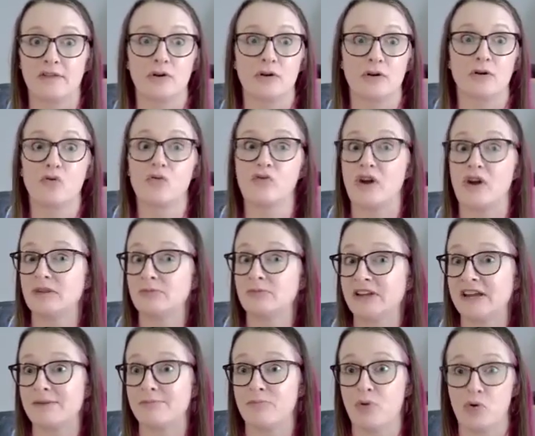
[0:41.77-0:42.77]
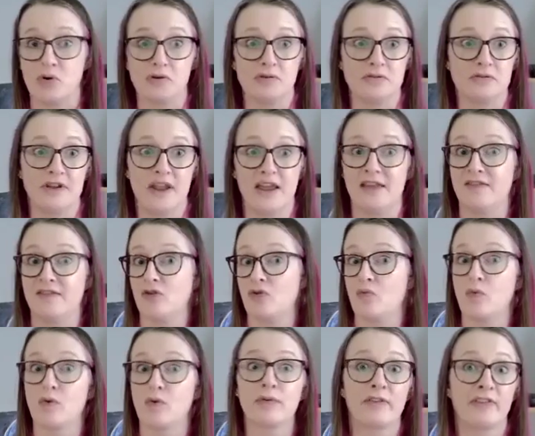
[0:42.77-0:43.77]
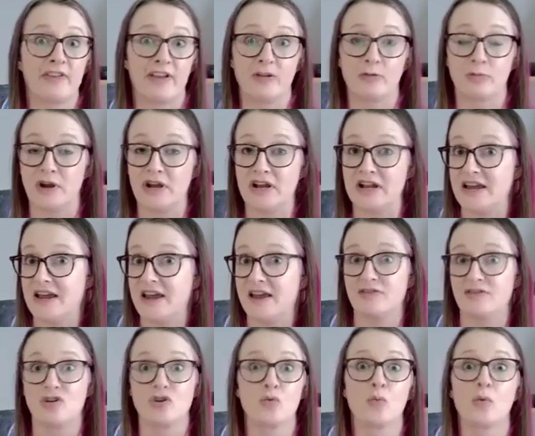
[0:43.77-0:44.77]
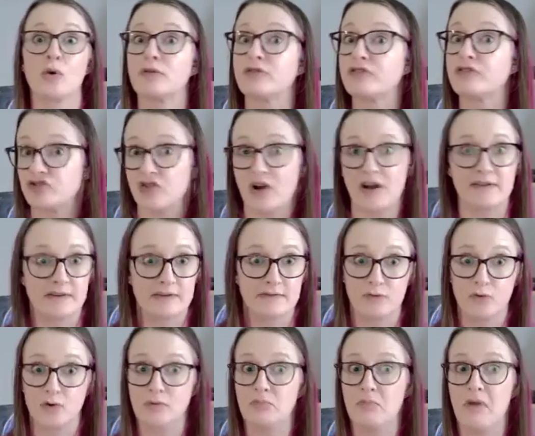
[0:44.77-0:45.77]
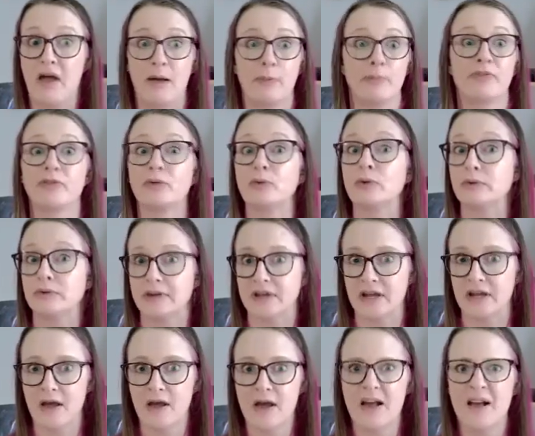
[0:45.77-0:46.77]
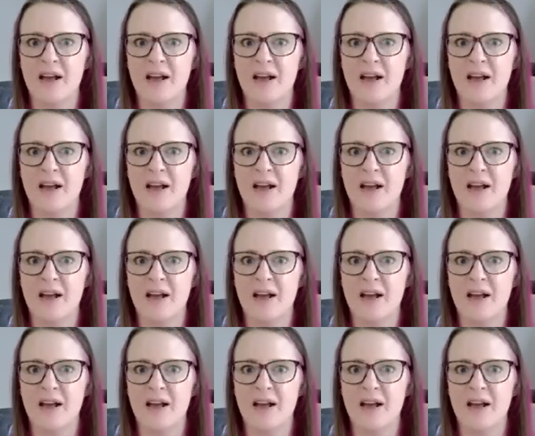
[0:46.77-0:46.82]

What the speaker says: They're incredibly important and they're worth celebrating and they're worth striving for. Absolutely.